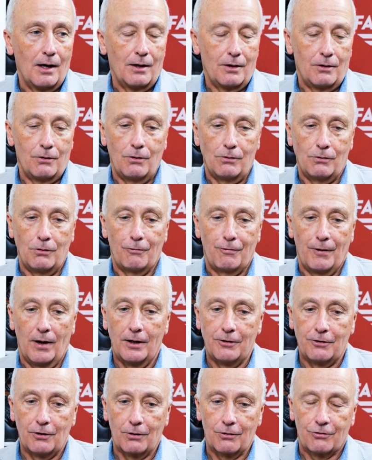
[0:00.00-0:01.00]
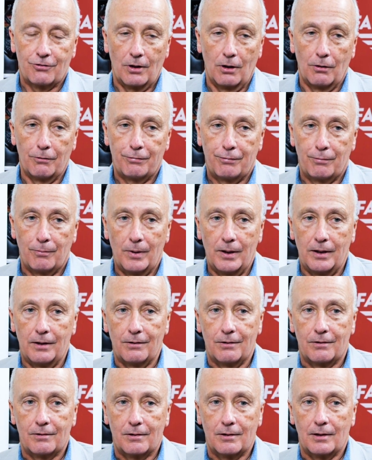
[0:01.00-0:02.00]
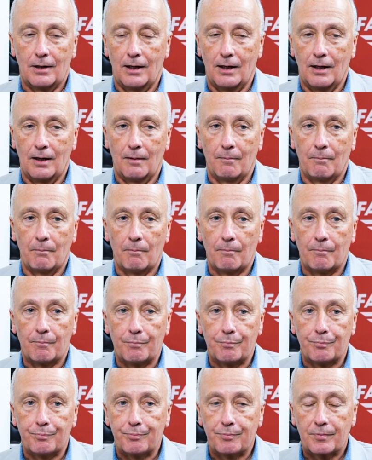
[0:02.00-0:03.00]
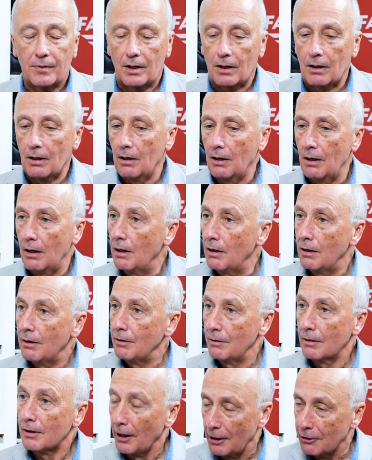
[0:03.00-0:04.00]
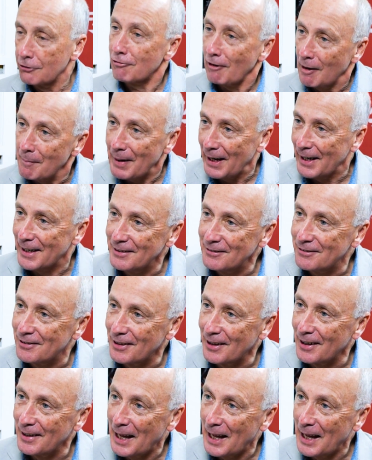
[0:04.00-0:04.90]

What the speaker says: You find yourself with going straight back into the